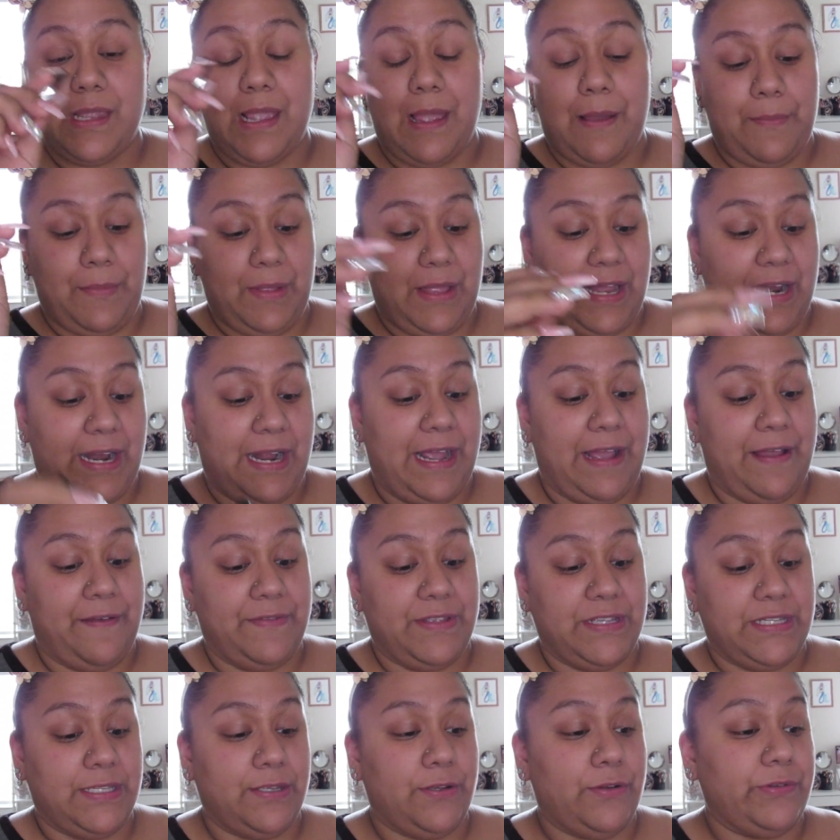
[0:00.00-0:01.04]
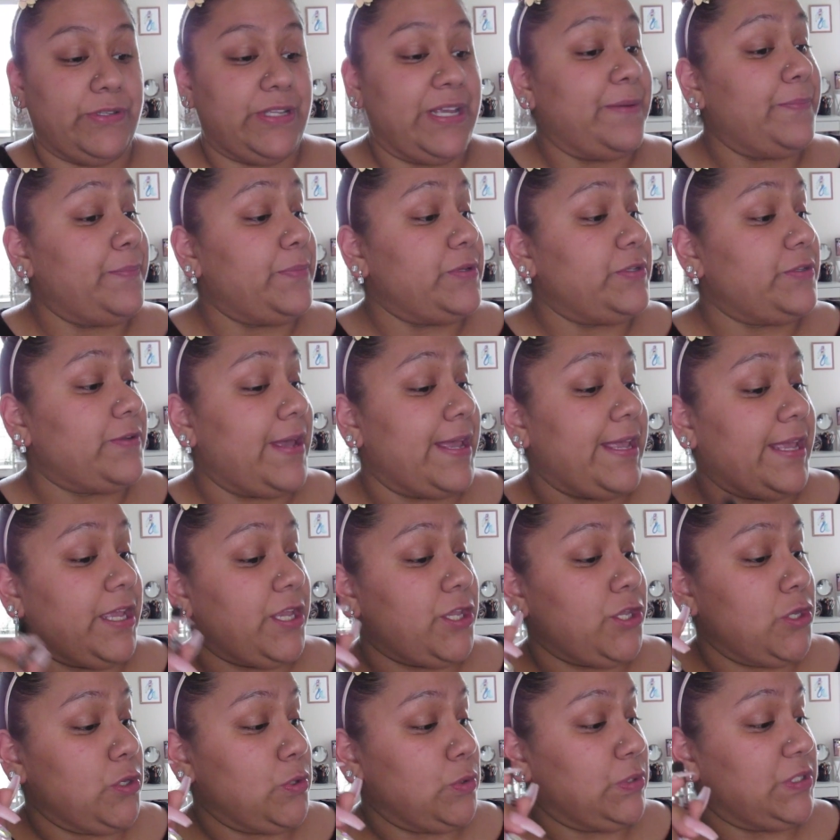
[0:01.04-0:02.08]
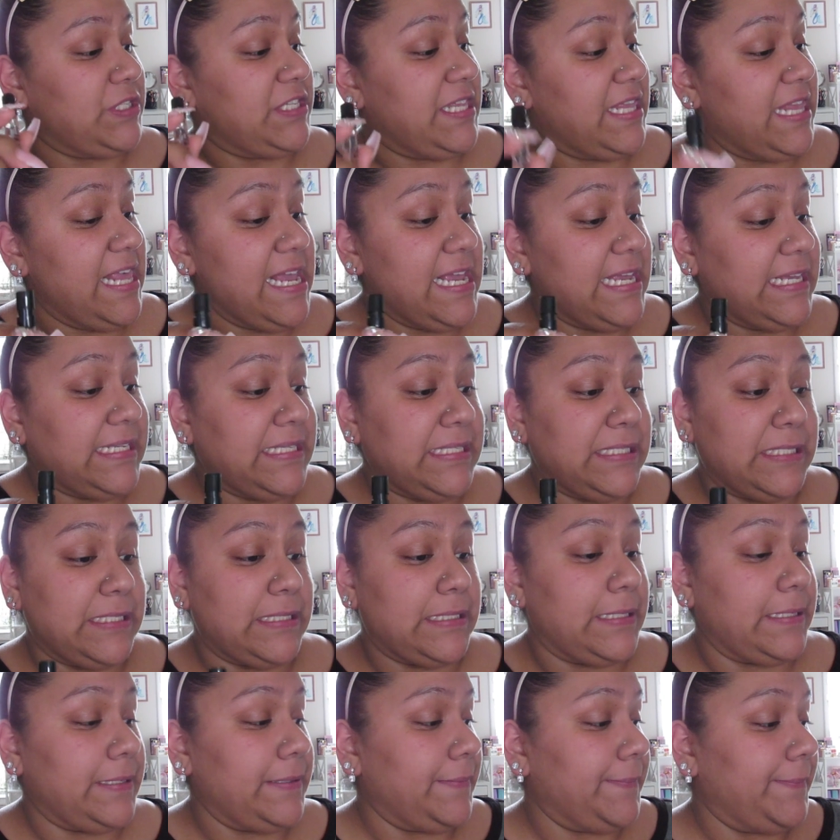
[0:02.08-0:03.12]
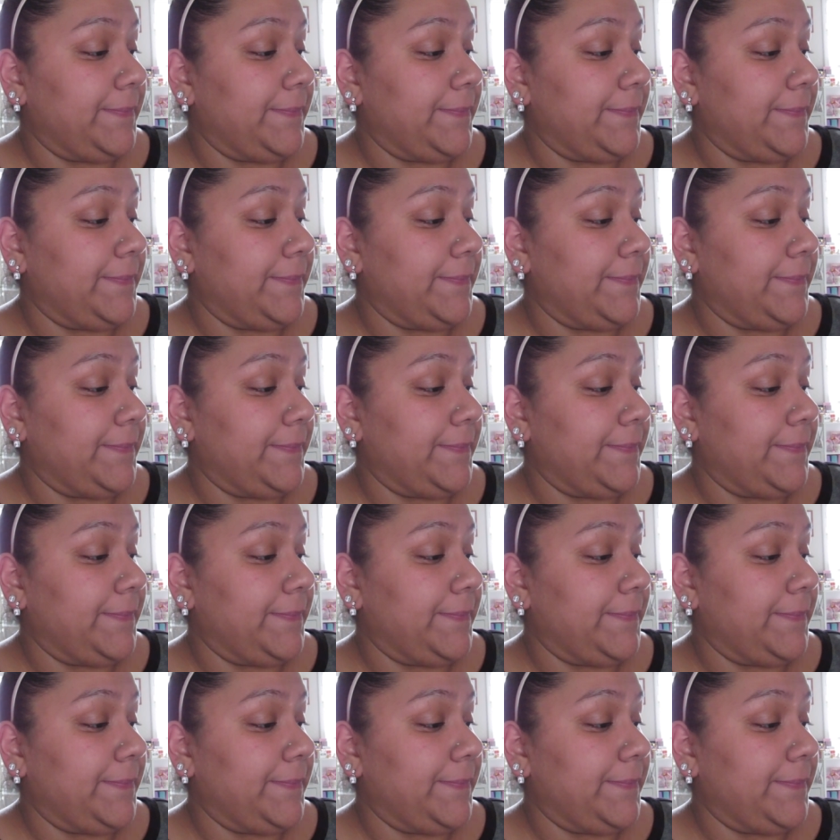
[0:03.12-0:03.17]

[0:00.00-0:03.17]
I'm glad I have this little sample so I can use this